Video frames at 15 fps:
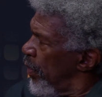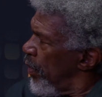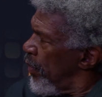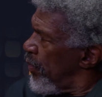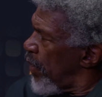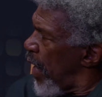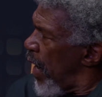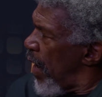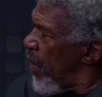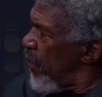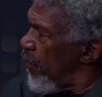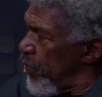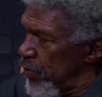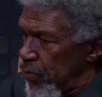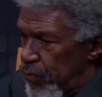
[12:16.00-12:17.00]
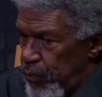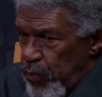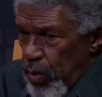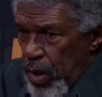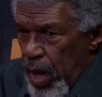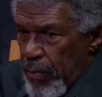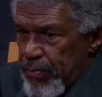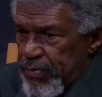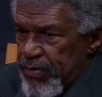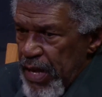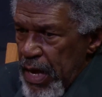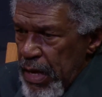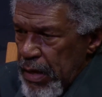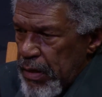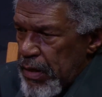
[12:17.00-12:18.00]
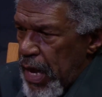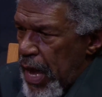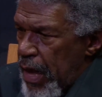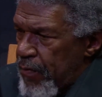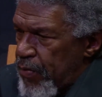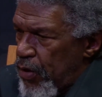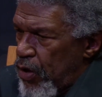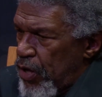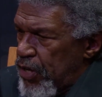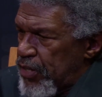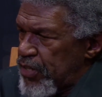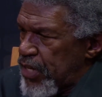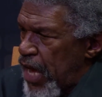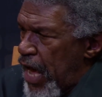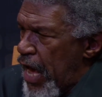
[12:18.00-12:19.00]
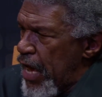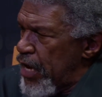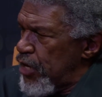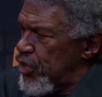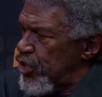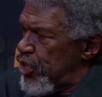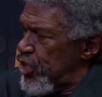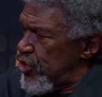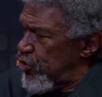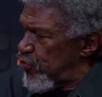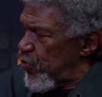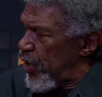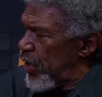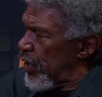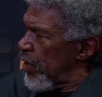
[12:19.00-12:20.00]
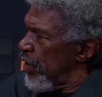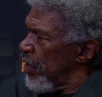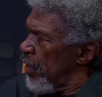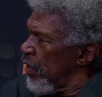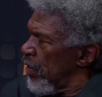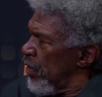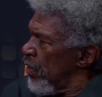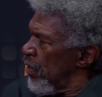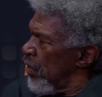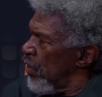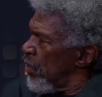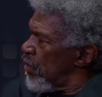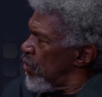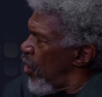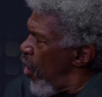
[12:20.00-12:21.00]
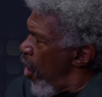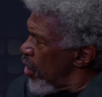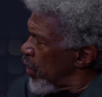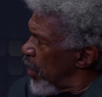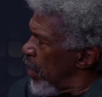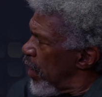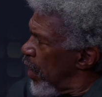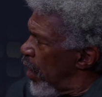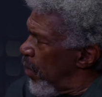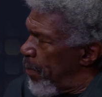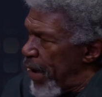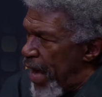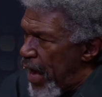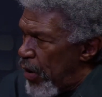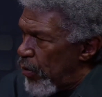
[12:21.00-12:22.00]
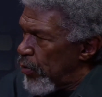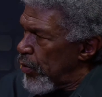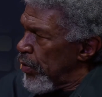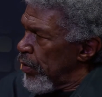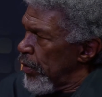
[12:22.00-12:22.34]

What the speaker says: to have, well, I'm saying to have the entire district talking about